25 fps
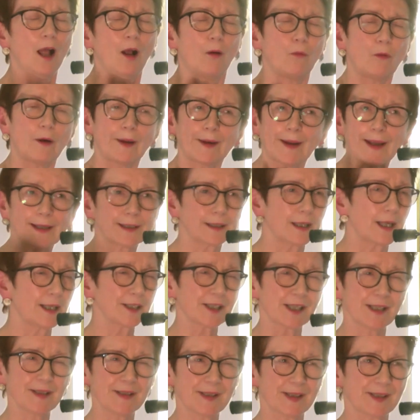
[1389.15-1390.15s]
What I
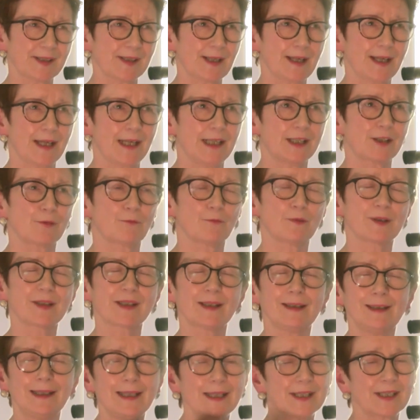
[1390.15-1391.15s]
got instead was
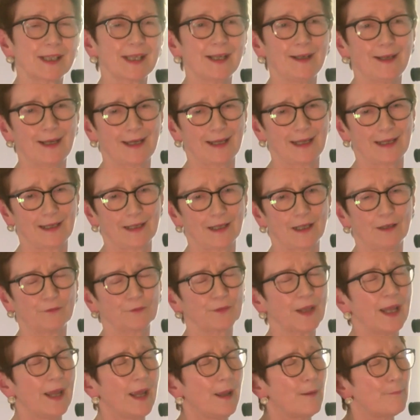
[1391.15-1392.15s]
a litany
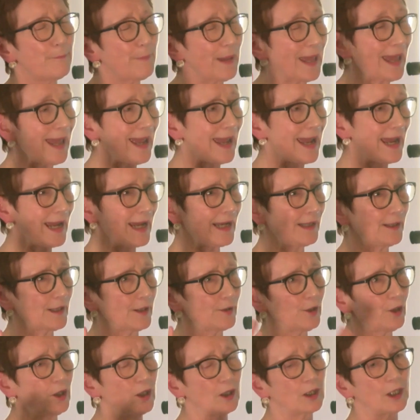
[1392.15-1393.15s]
of pain
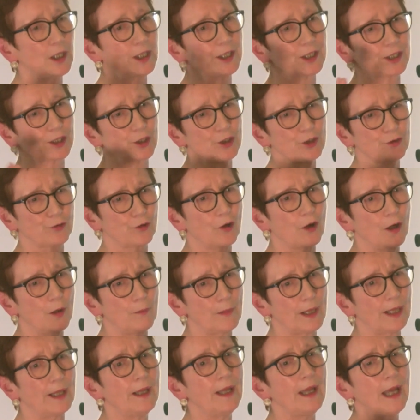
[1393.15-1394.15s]
and hurt and
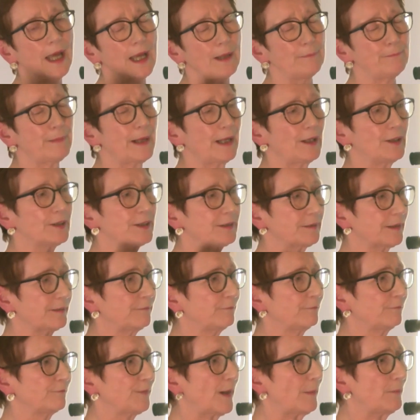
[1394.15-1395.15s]
trauma about
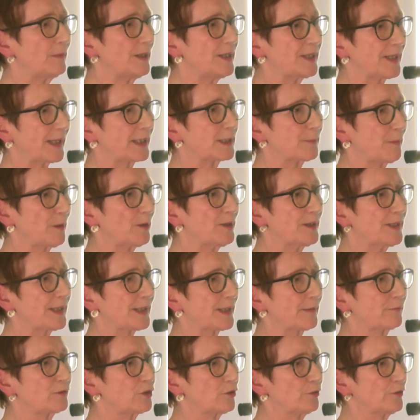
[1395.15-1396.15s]
families'
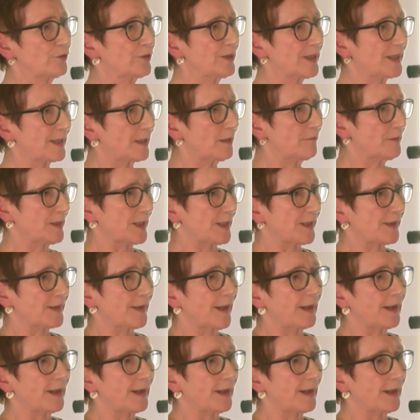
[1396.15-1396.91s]
experiences of children's services.